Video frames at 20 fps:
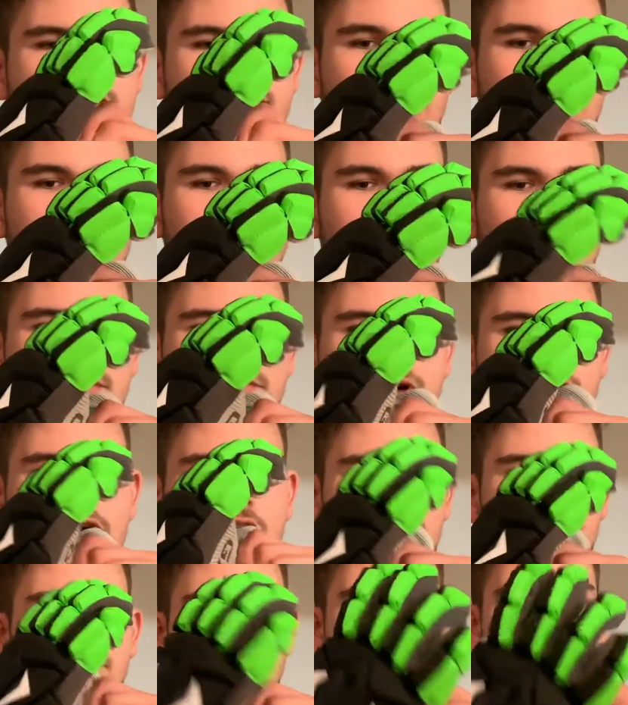room on the
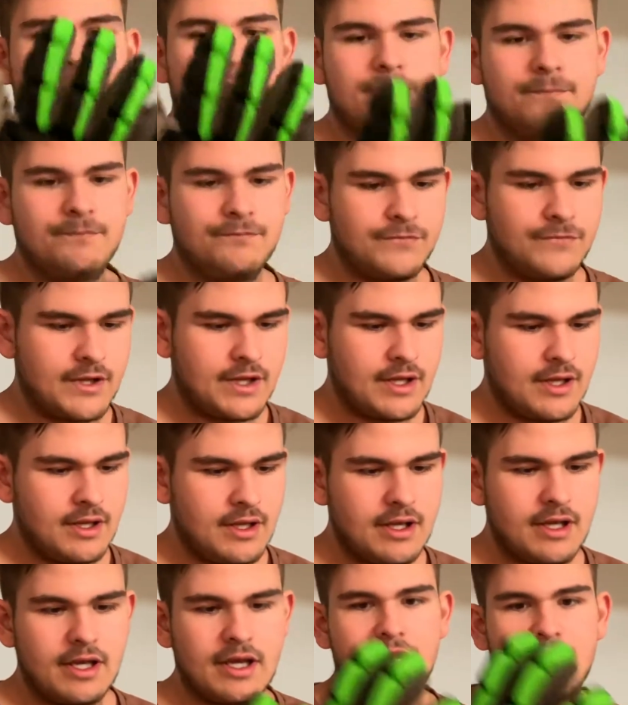palm,
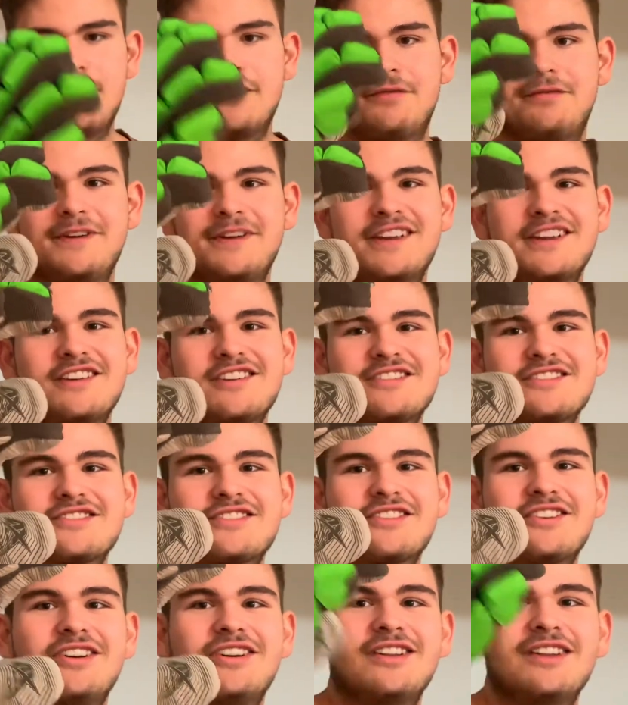and the fingers
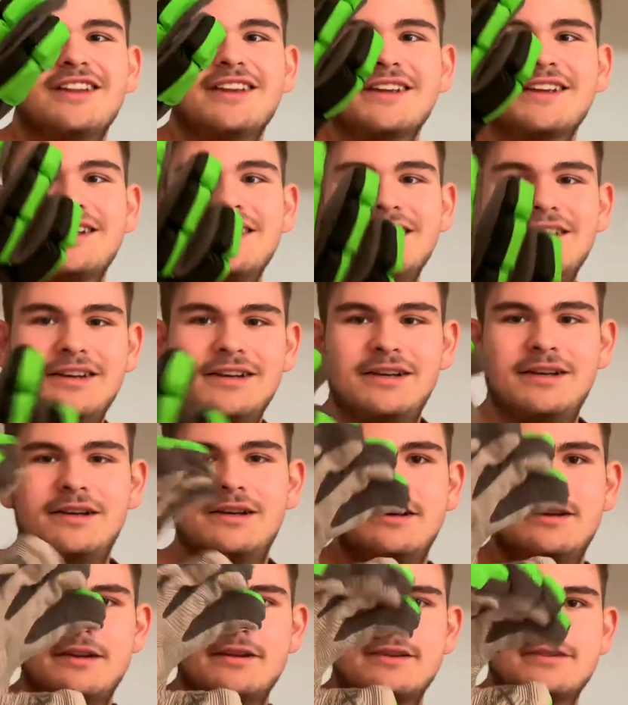are all like
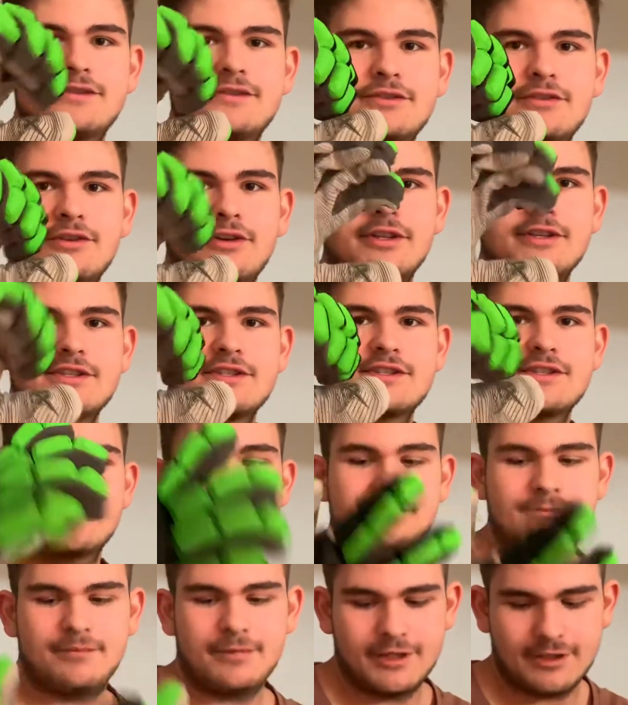scrunched,
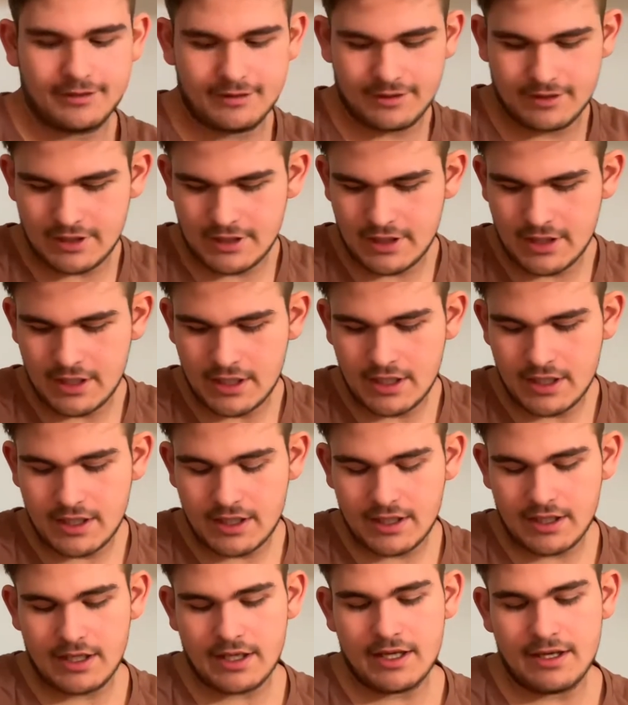but
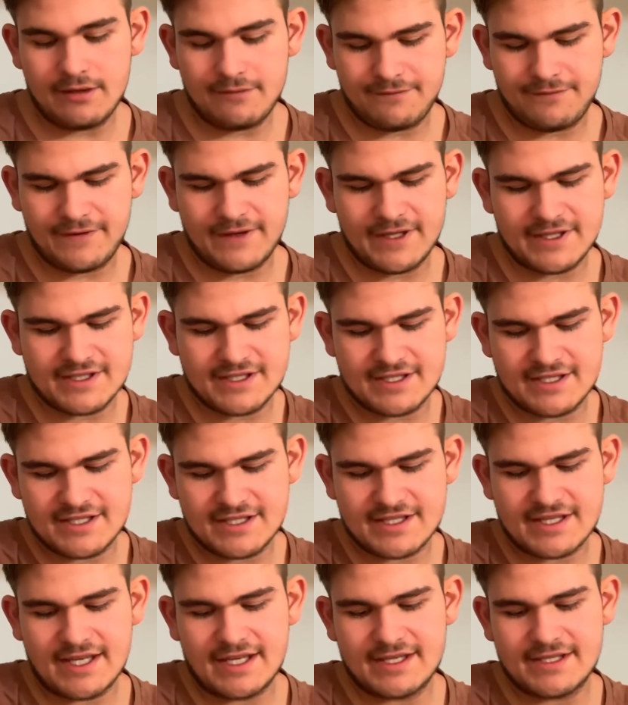it fits. It
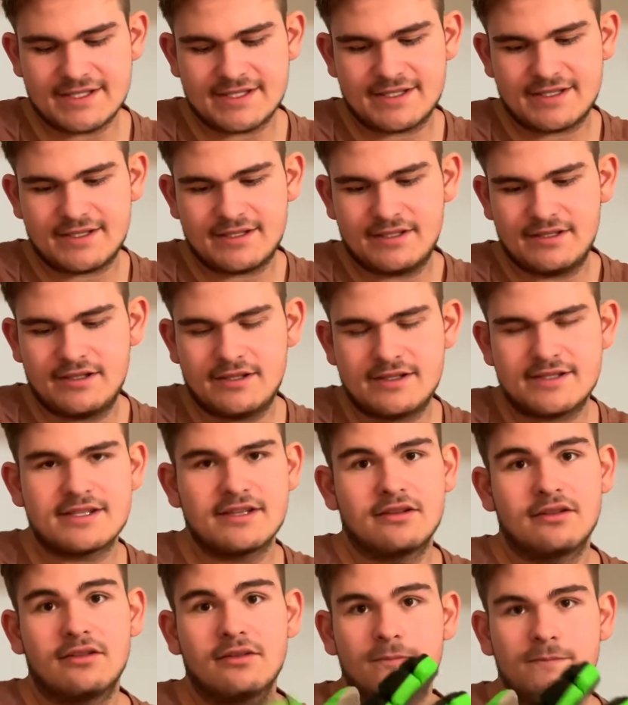just has, it's
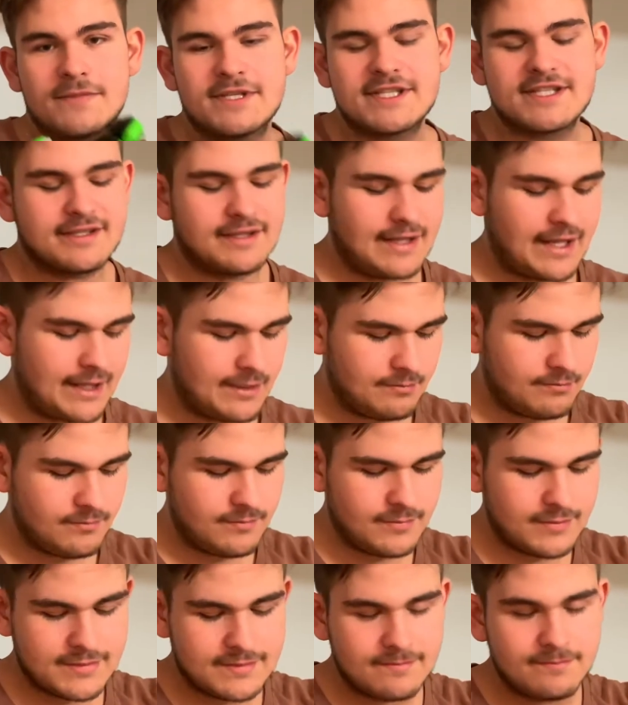a slight
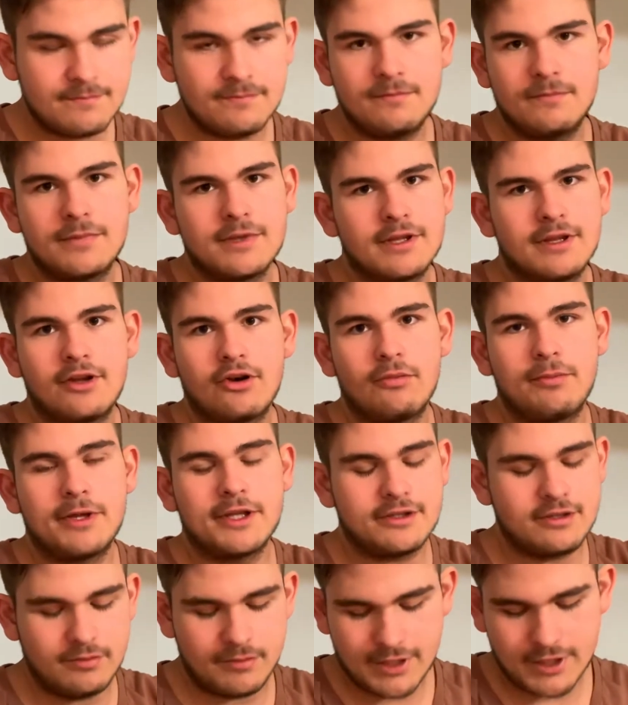little
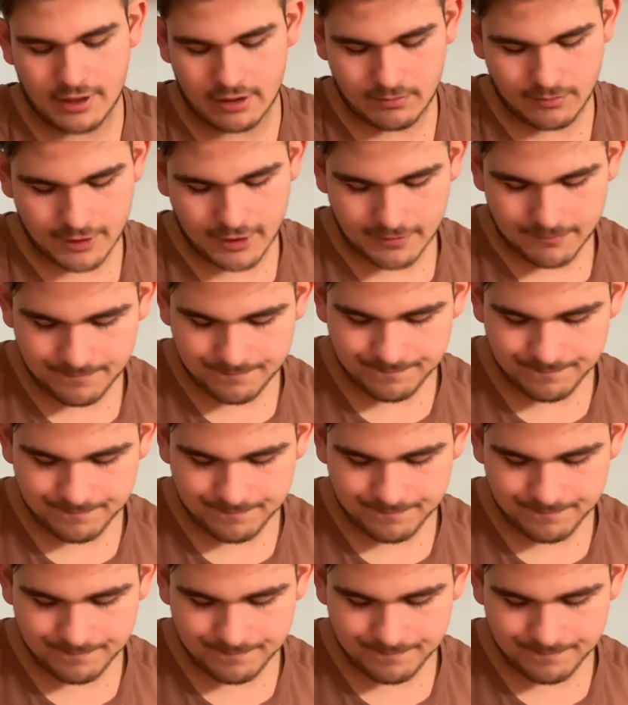bit too big on me.